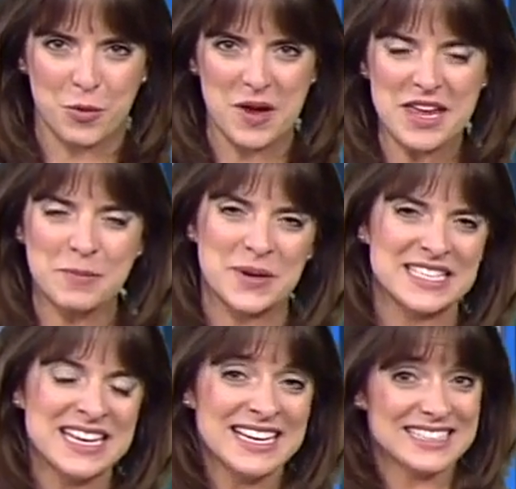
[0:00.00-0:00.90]
the week,
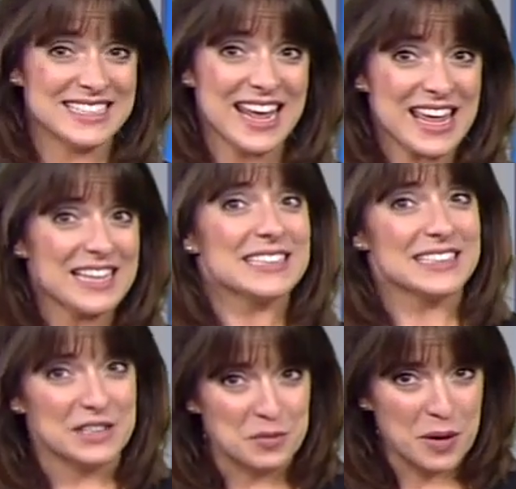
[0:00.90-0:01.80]
but today a
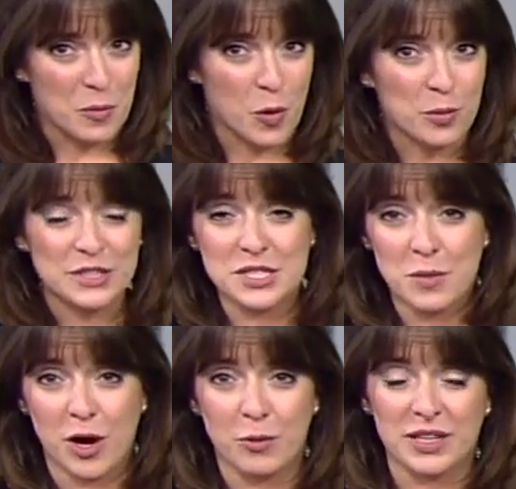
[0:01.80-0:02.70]
little bit warmer.
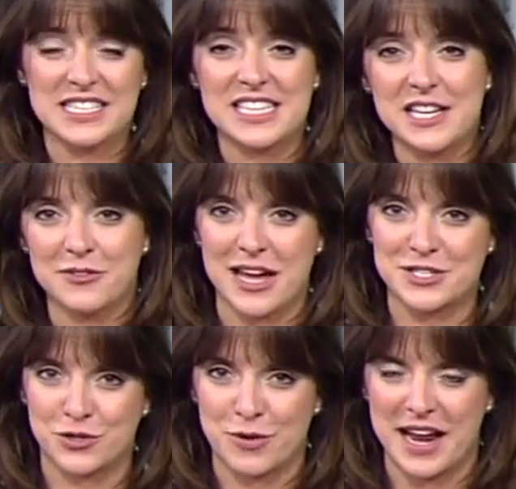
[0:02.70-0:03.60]
Tomorrow will continue
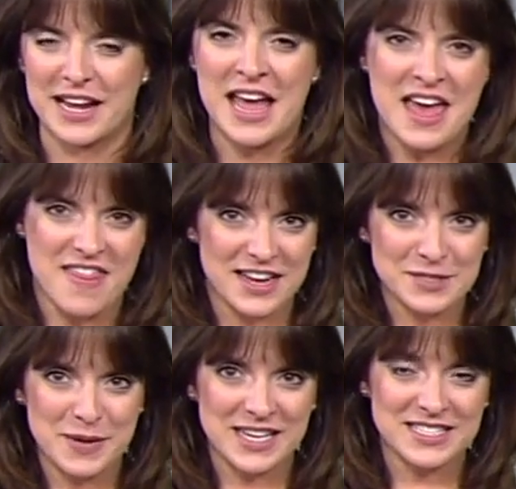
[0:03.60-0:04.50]
that trend. That
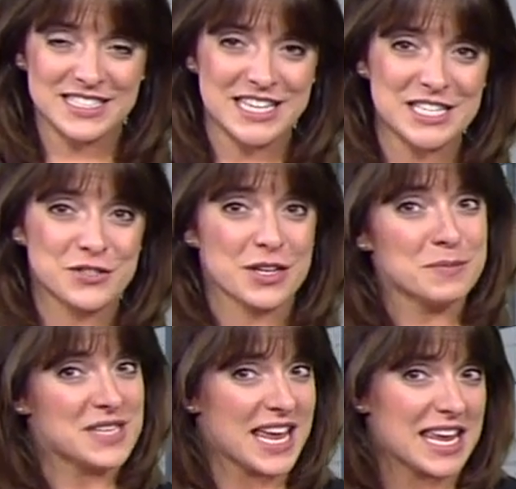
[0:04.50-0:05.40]
is because the jet
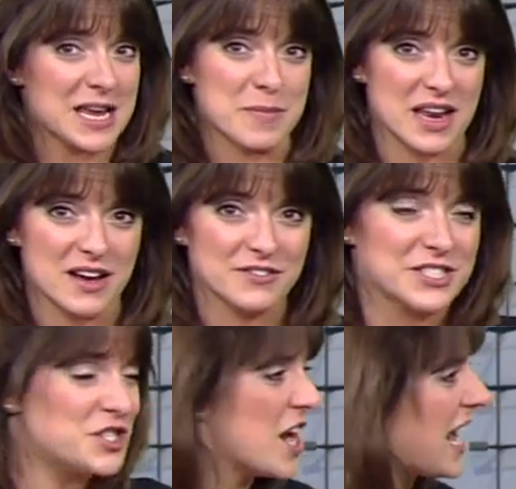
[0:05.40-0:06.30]
stream taking a bit
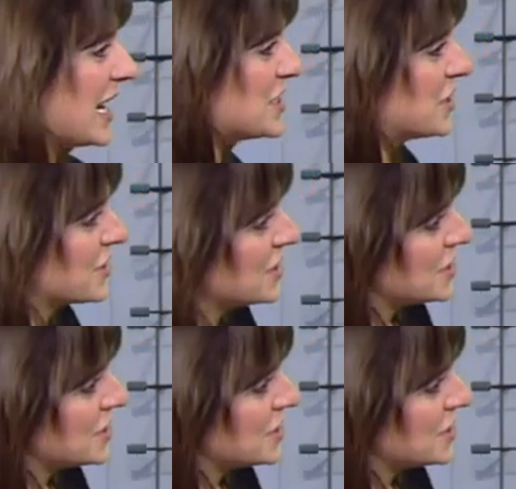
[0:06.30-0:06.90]
of a change. Here's